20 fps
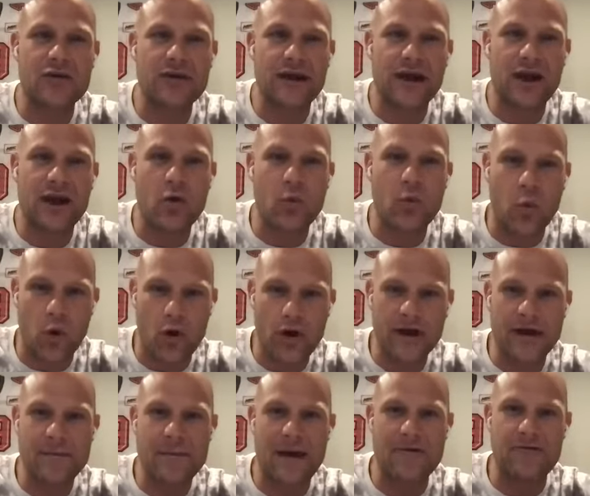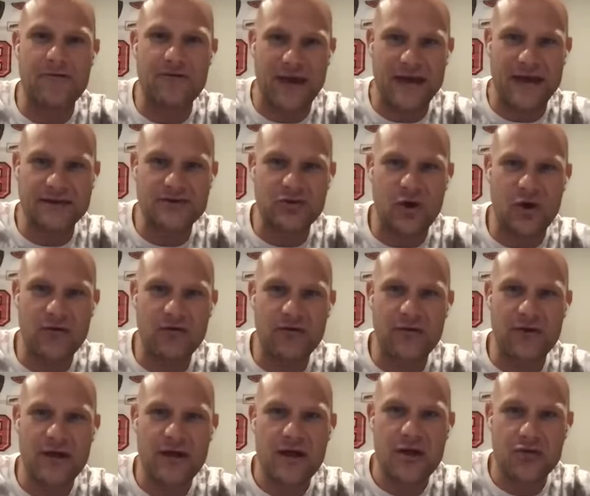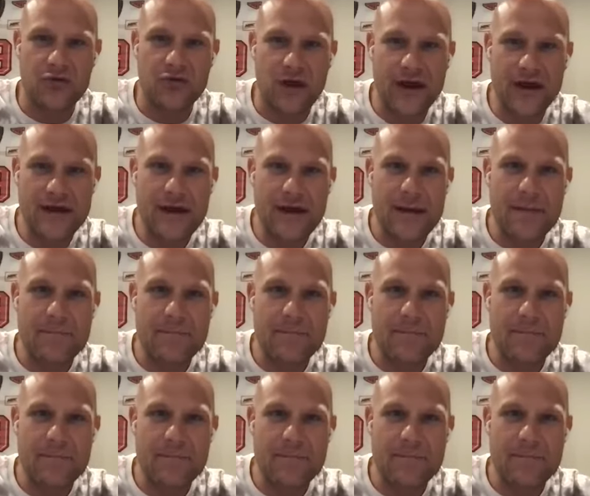year working my face off right?